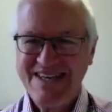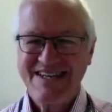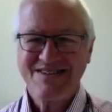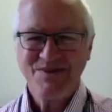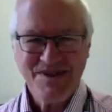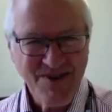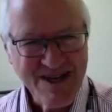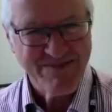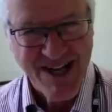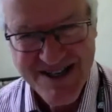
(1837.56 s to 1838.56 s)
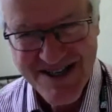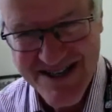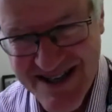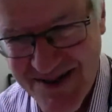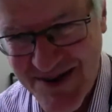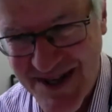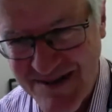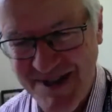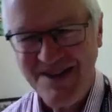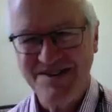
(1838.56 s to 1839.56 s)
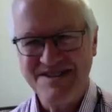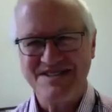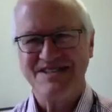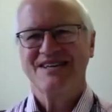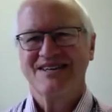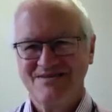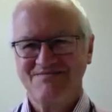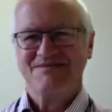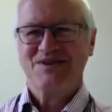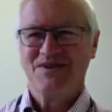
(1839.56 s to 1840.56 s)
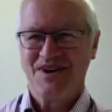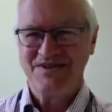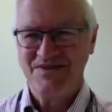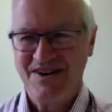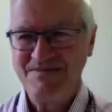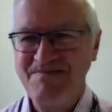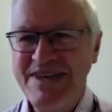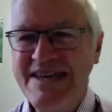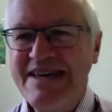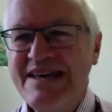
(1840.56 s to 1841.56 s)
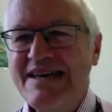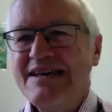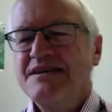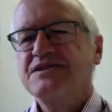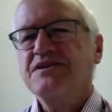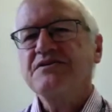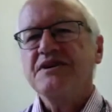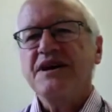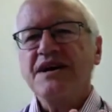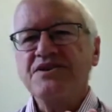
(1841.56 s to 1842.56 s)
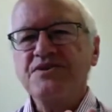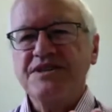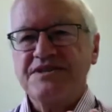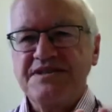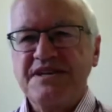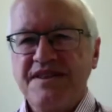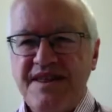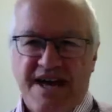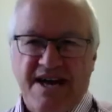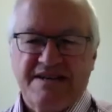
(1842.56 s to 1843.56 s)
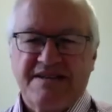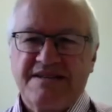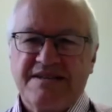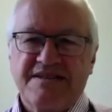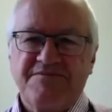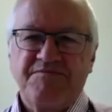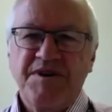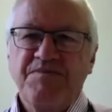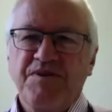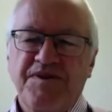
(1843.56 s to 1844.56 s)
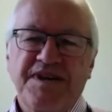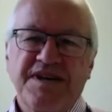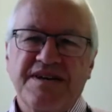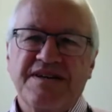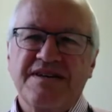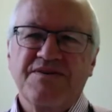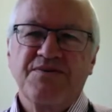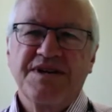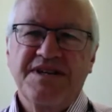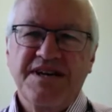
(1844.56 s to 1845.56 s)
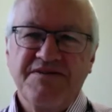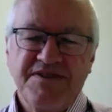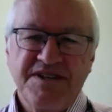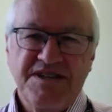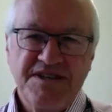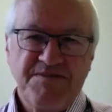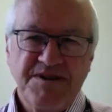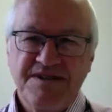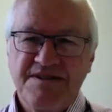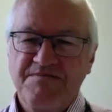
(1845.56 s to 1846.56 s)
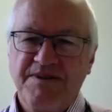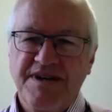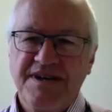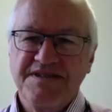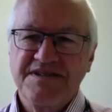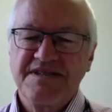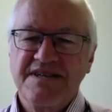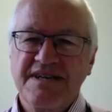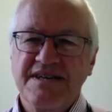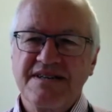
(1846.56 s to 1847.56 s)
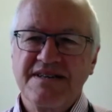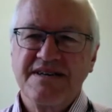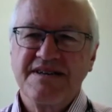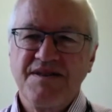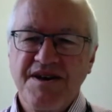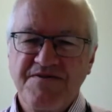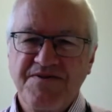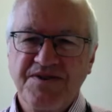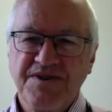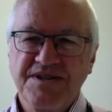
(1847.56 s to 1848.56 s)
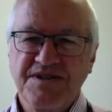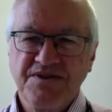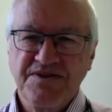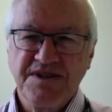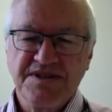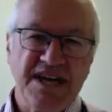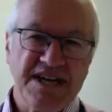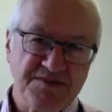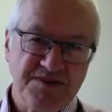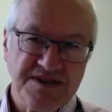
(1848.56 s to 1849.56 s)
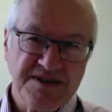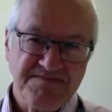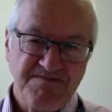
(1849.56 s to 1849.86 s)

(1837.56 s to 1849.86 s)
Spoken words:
and with great pleasure, they will come along and say, you got it wrong. So I do want to say that if people think we're delving deep into the past and that therefore it's all just guesswork,